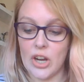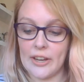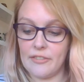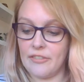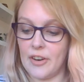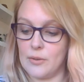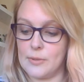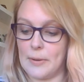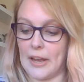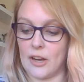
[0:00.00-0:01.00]
giant
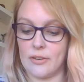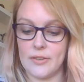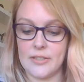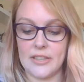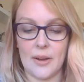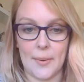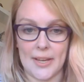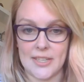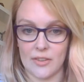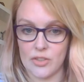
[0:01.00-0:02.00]
floats began cruising their
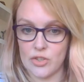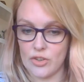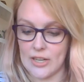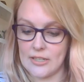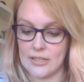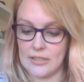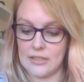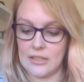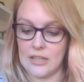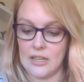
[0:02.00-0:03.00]
way down the street.
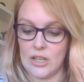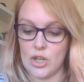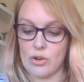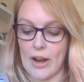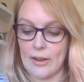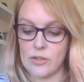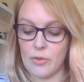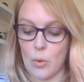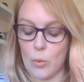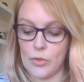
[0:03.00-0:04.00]
Crowds of
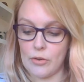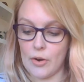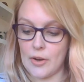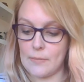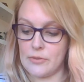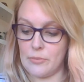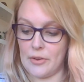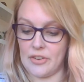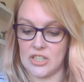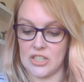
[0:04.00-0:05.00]
all the grown-ups of
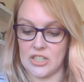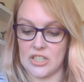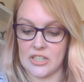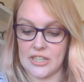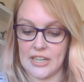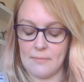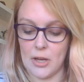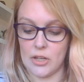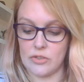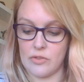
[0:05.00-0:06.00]
Whiffington suddenly
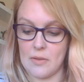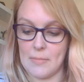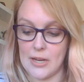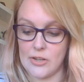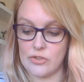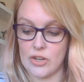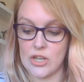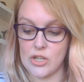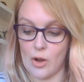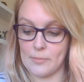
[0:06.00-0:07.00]
emerged from the Main
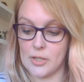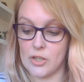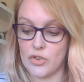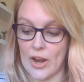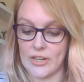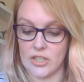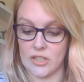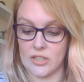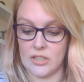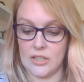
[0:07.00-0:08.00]
Street shops and
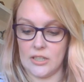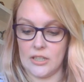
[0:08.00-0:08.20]
attractions.